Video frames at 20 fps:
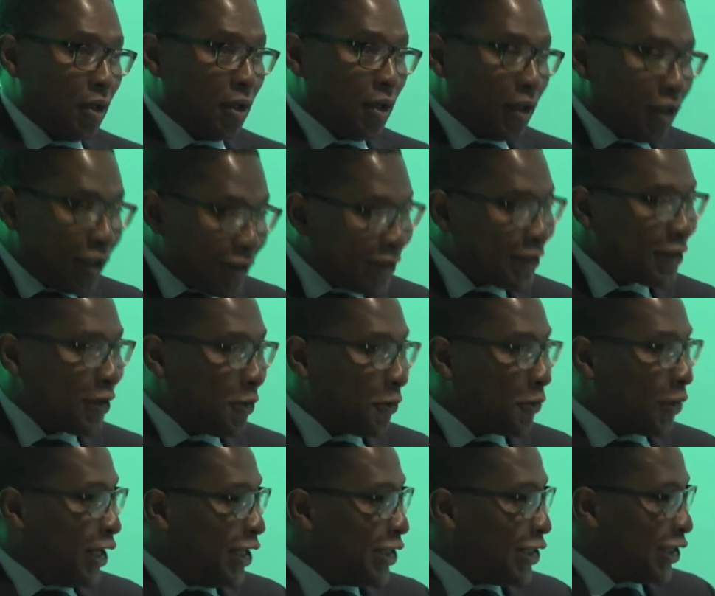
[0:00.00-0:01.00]
This is
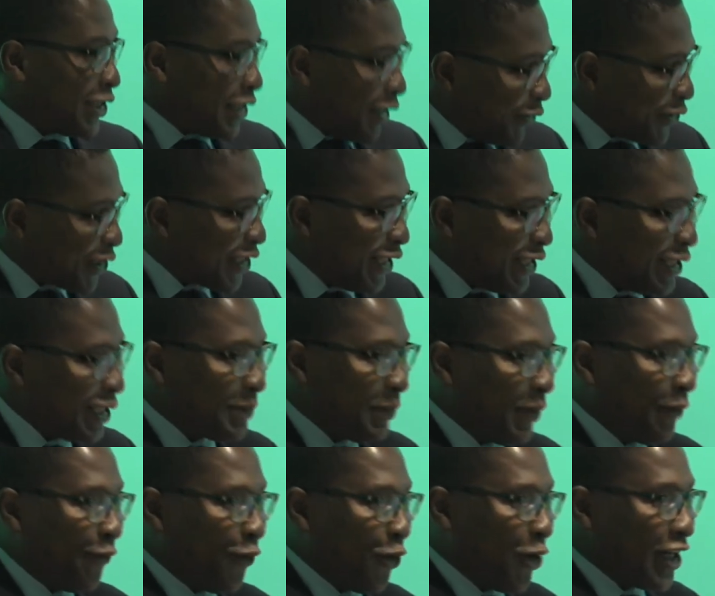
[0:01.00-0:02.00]
outrageous. I've said this
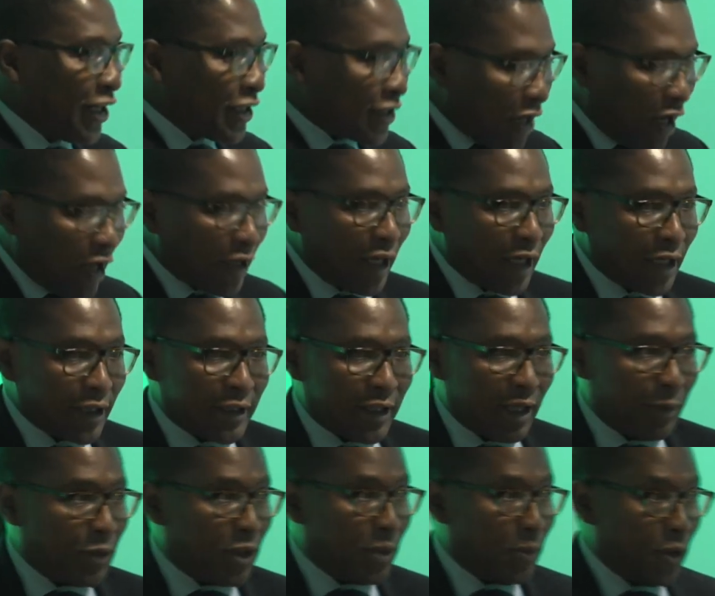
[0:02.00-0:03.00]
before, and it's
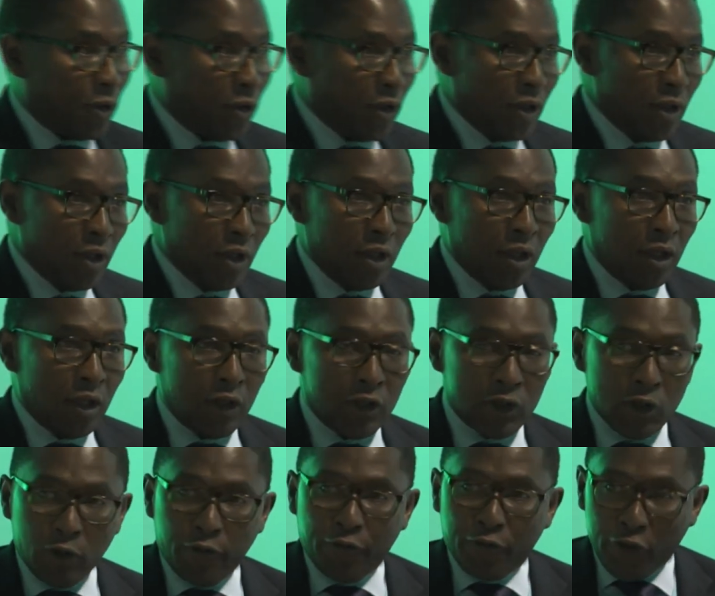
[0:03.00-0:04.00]
unacceptable.
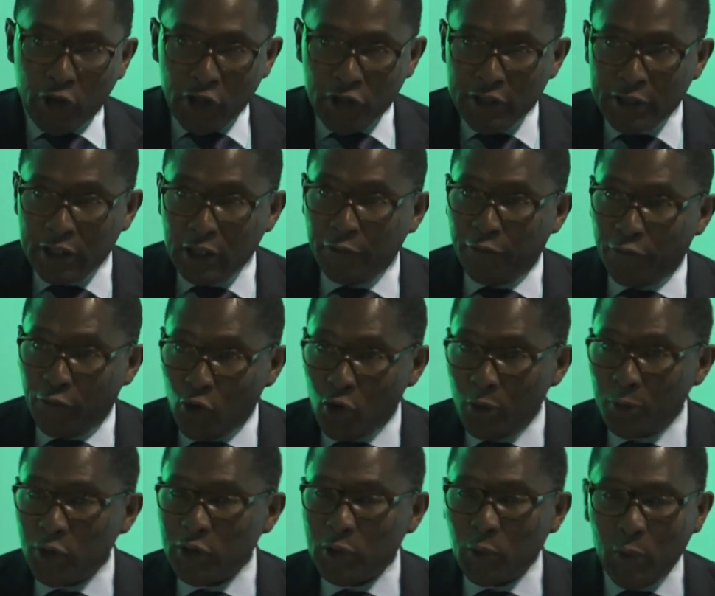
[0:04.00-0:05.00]
So first and
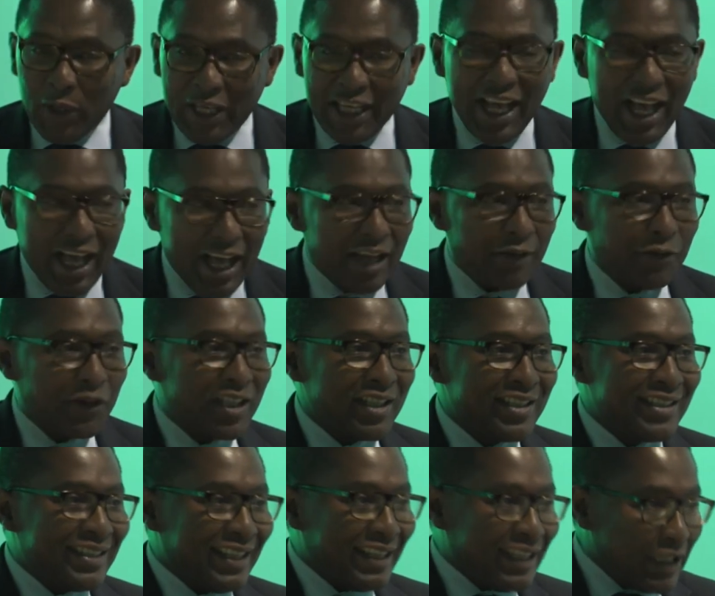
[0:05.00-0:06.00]
foremost, we have to
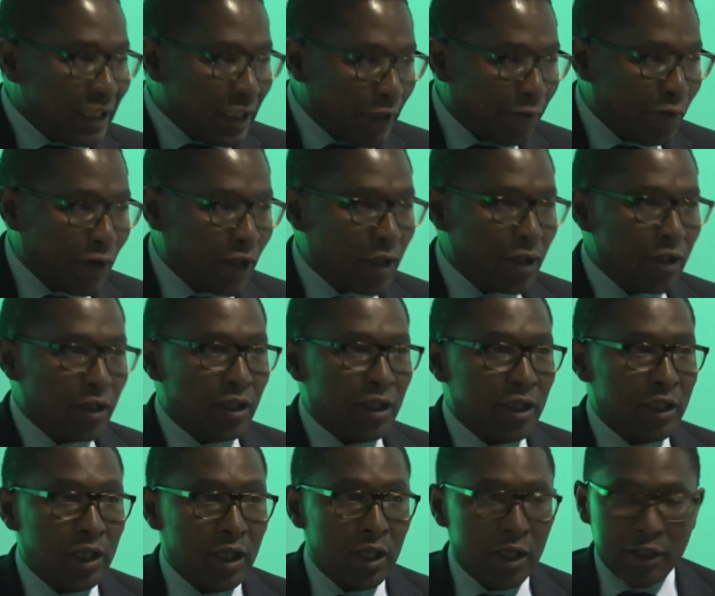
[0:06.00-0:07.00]

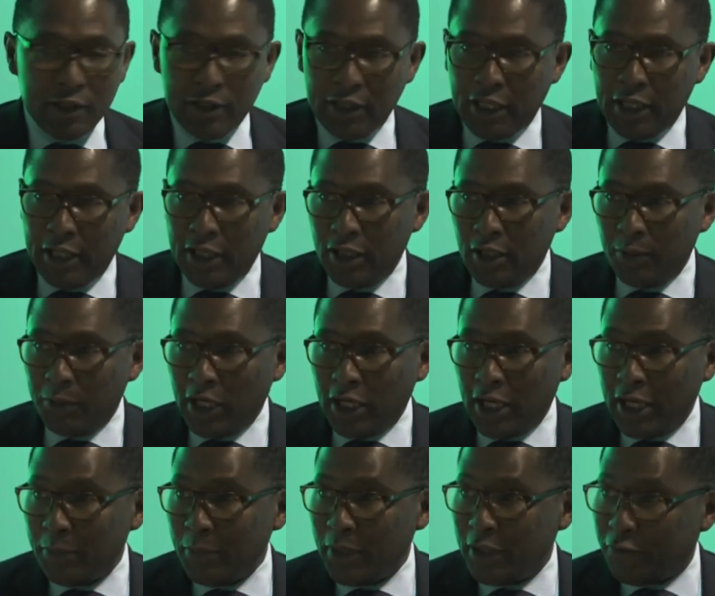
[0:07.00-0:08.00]
significantly scale up
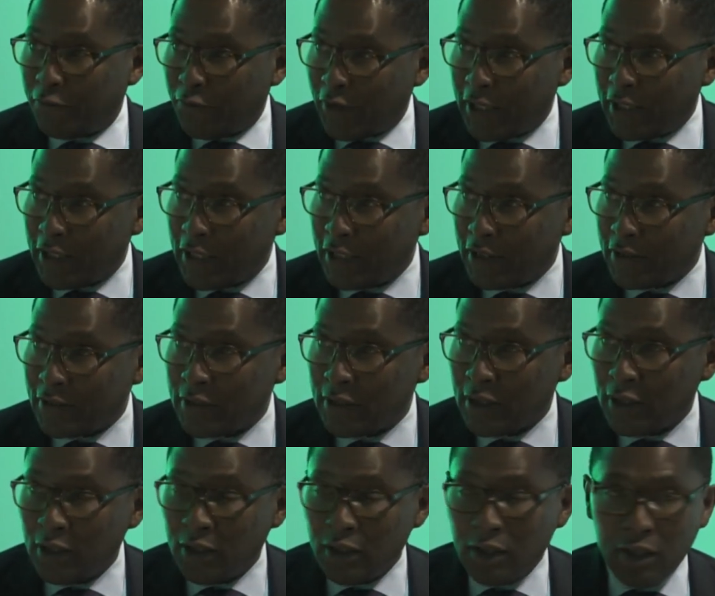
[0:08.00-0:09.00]
climate finance.
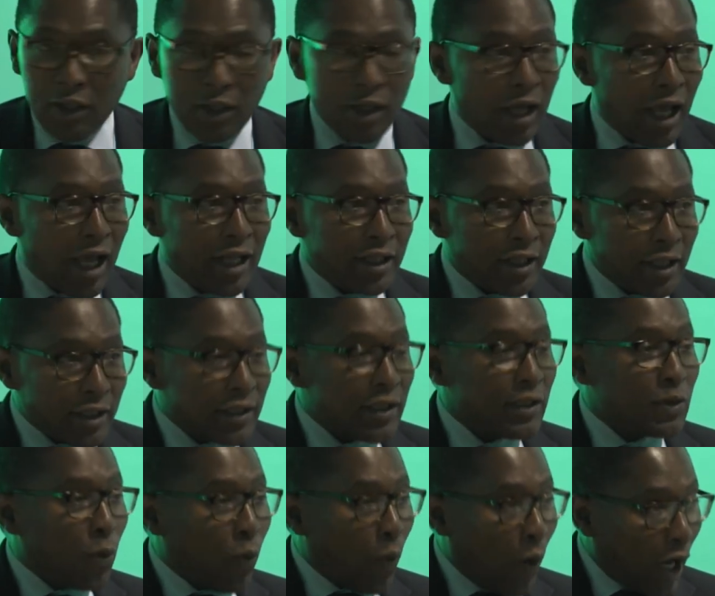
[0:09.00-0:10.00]
And this
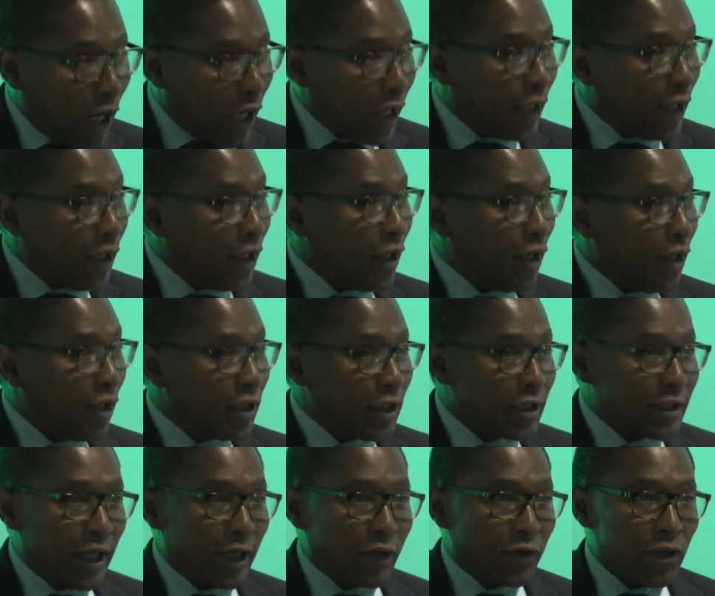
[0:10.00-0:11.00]
is why the
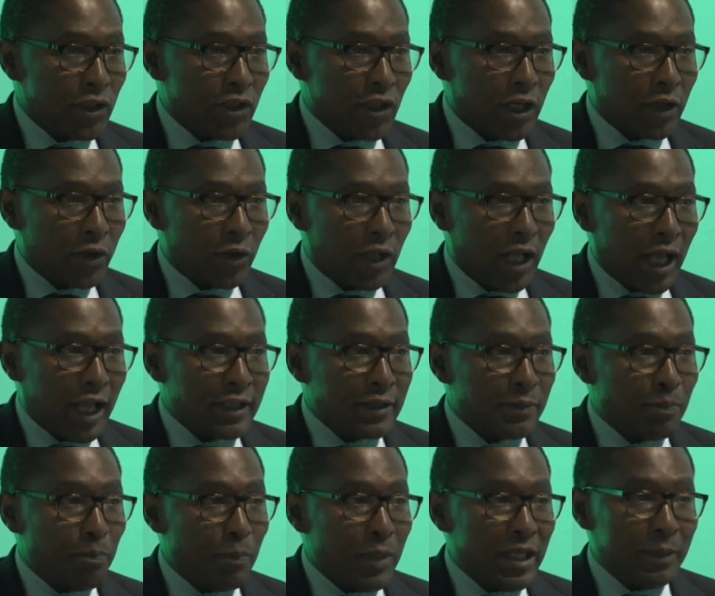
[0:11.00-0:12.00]
Secretary General has
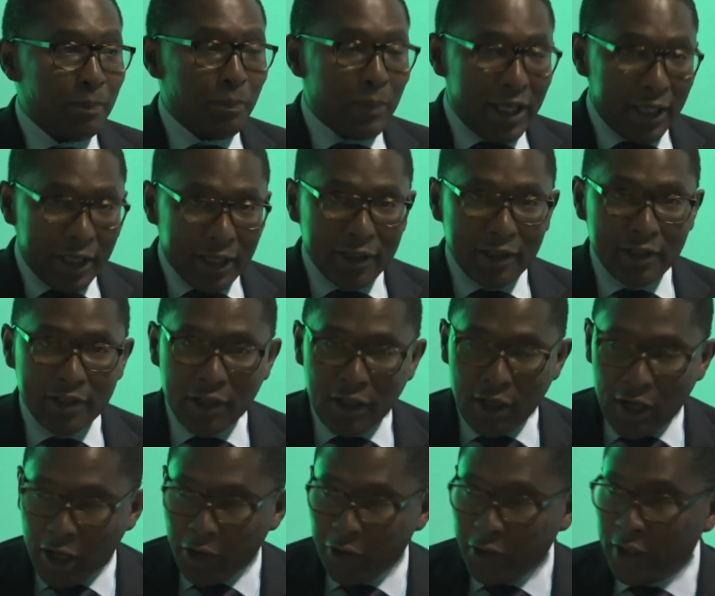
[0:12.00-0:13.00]
been making this
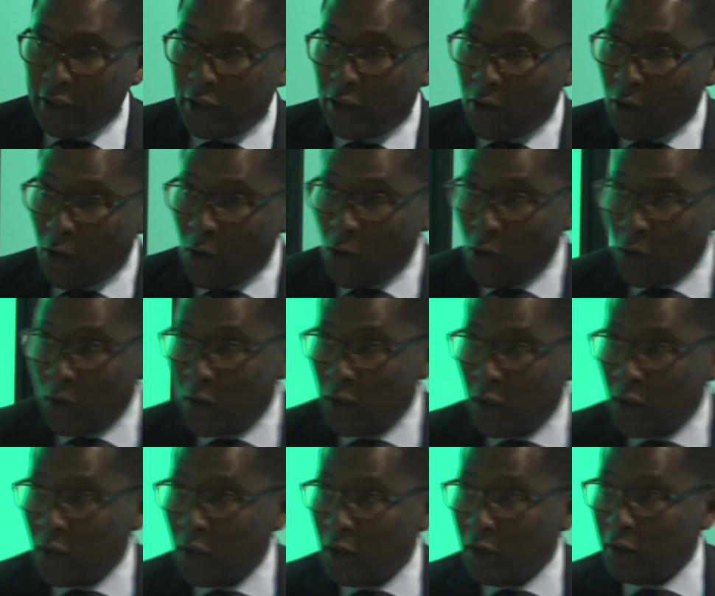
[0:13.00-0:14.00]
clarion call
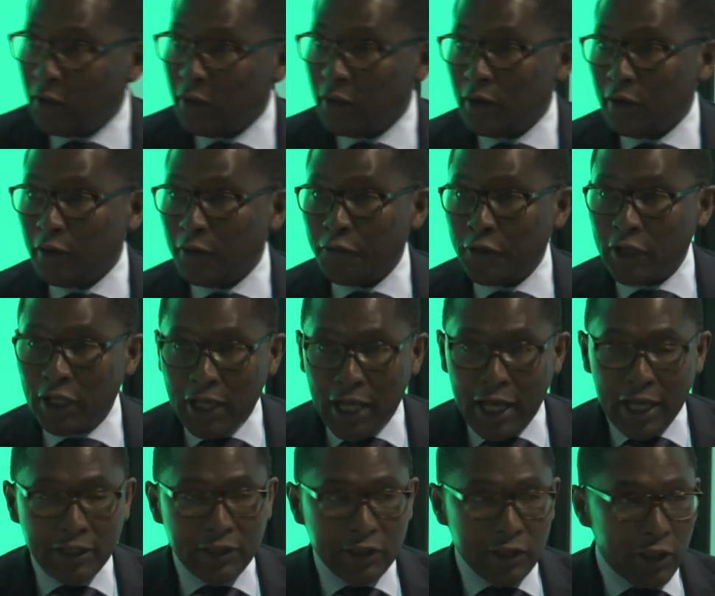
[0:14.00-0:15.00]
for the
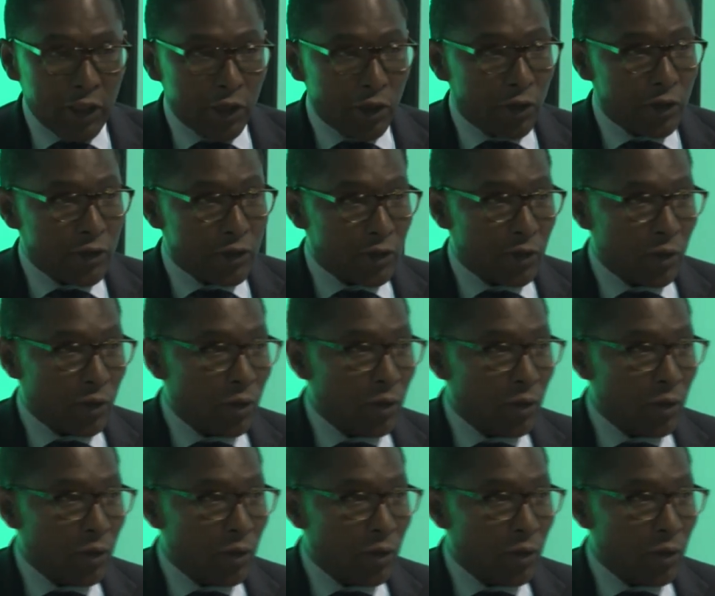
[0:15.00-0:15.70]
last year or so,